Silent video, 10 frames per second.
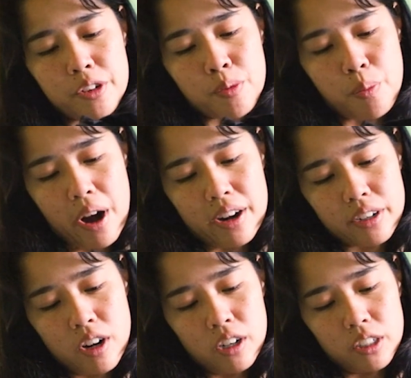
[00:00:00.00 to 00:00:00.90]
this
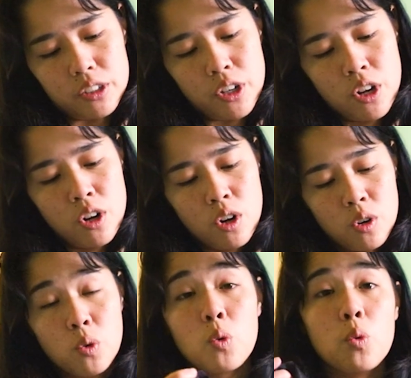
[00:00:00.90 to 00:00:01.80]
brand called
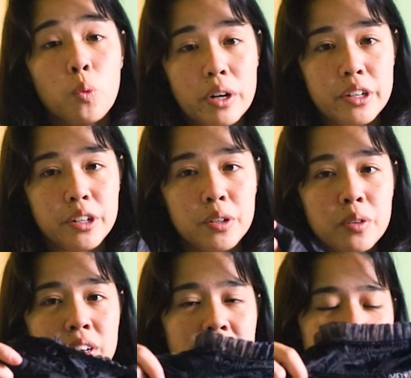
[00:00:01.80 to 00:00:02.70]

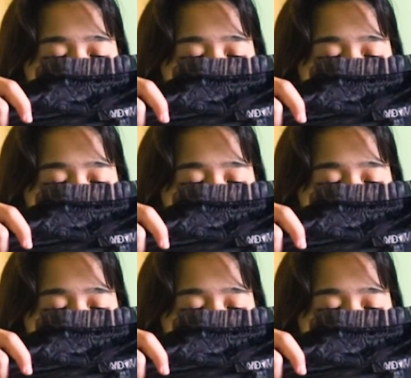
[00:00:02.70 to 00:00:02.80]
Widow.